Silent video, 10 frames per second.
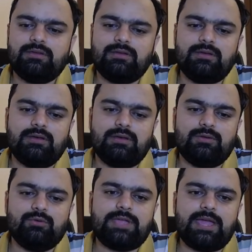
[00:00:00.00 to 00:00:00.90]

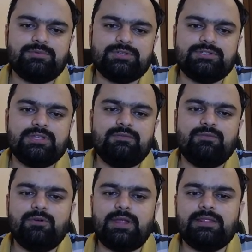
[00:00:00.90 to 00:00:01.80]
rook captures
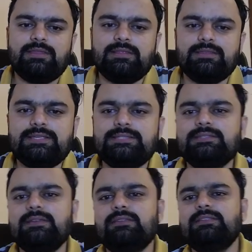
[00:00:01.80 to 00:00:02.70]
d4, and then
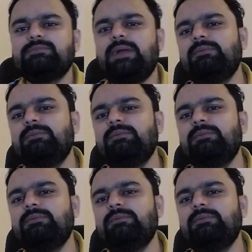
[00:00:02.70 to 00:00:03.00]
this might be